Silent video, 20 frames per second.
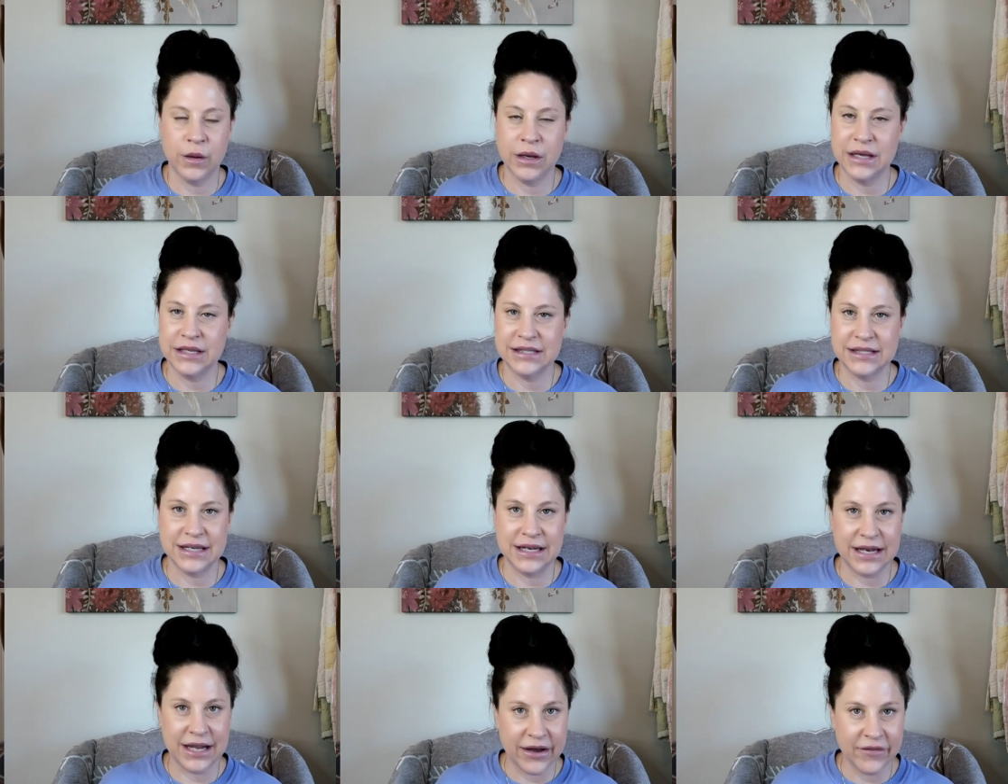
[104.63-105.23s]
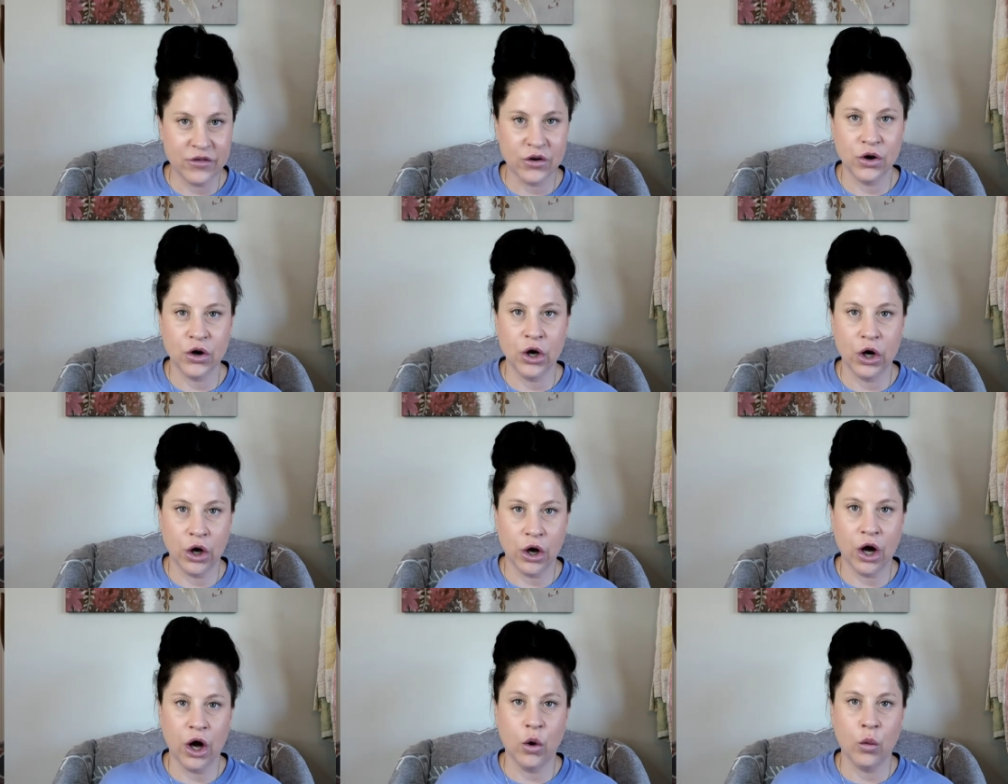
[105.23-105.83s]
He's never
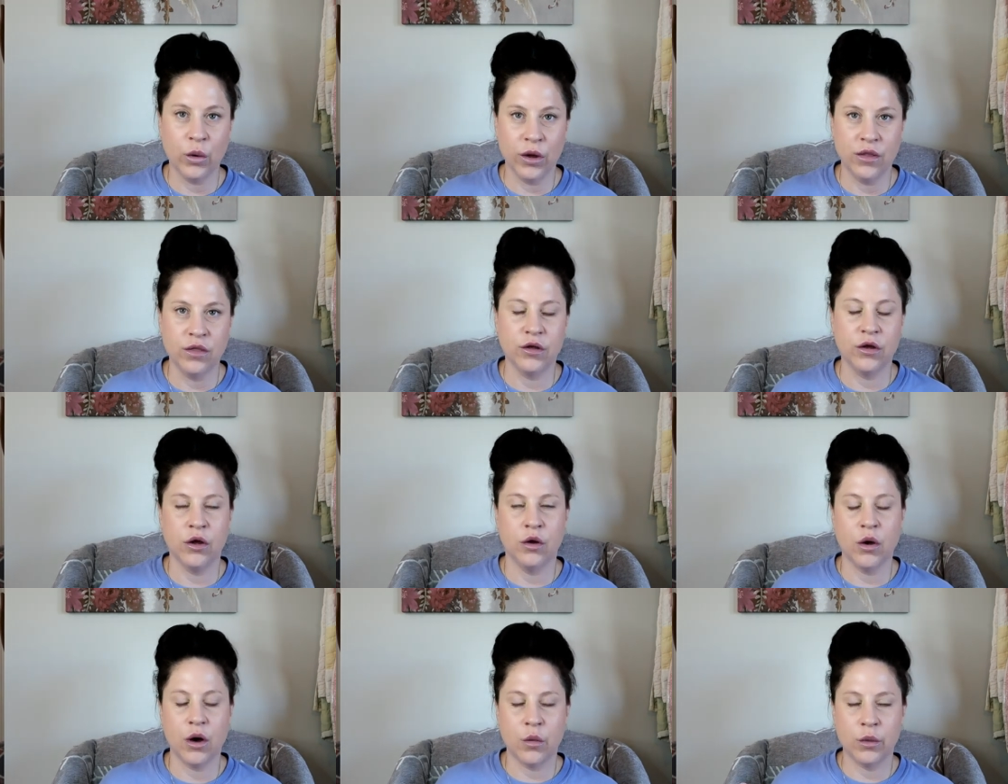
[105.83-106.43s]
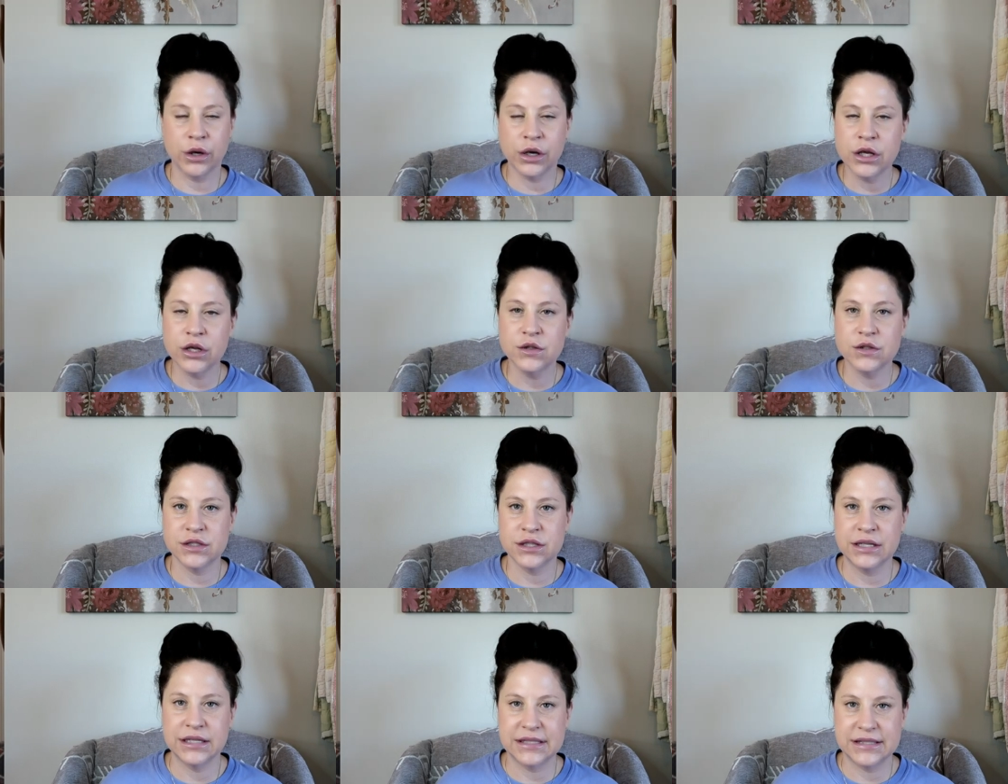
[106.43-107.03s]
not with you. I want to
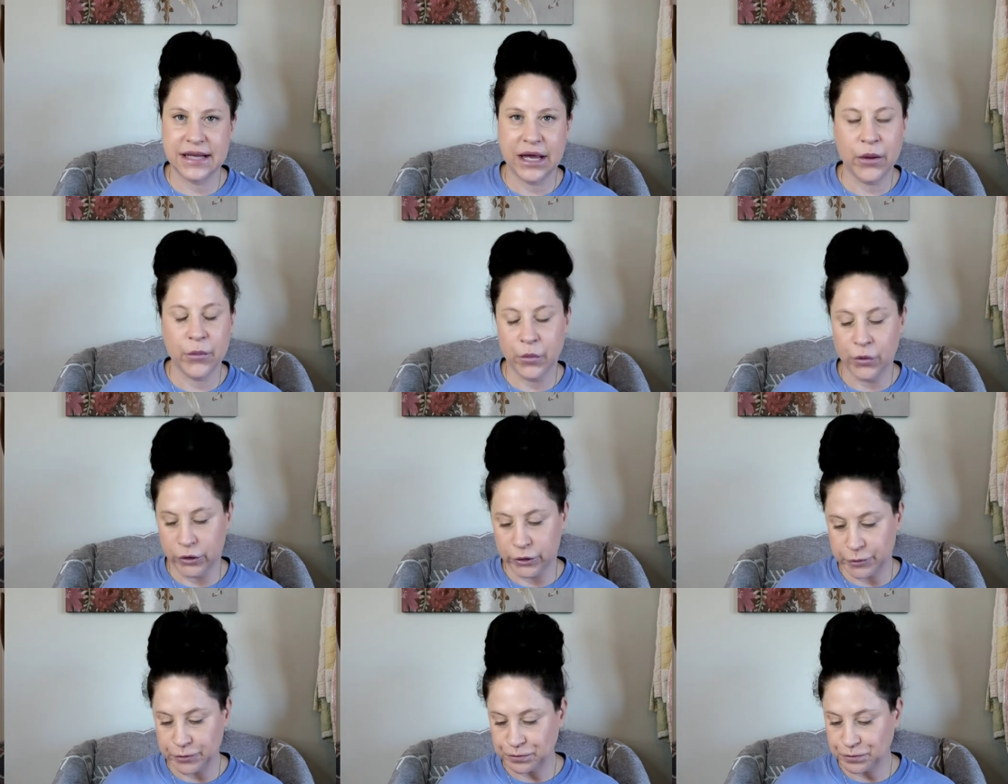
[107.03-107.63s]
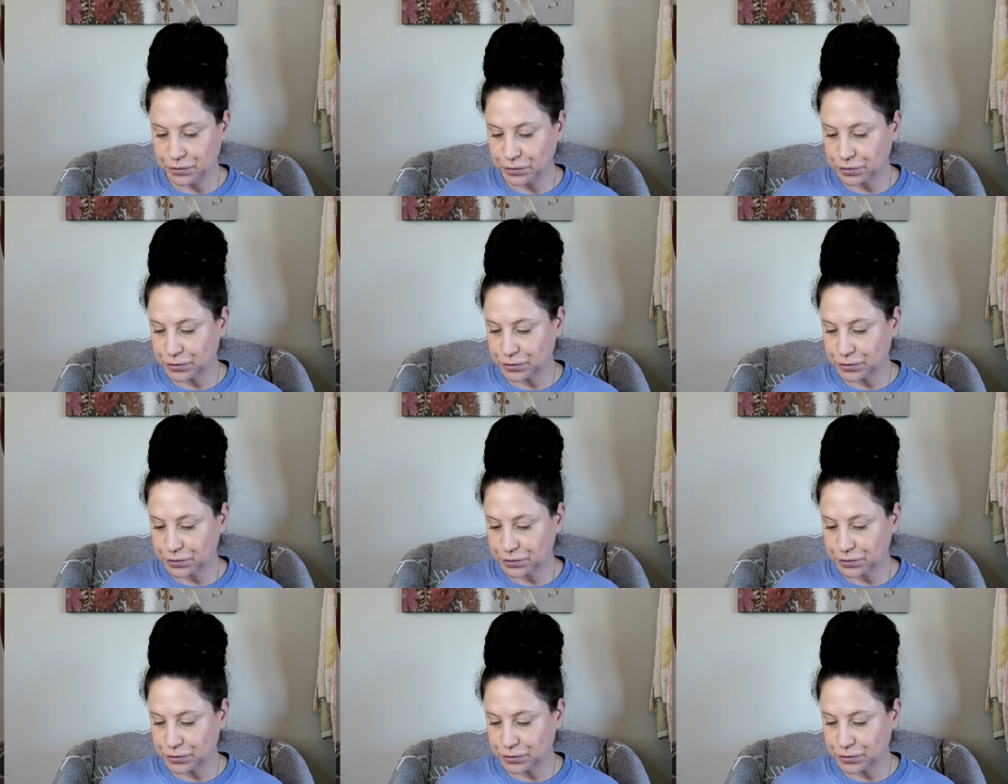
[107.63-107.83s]
use an example.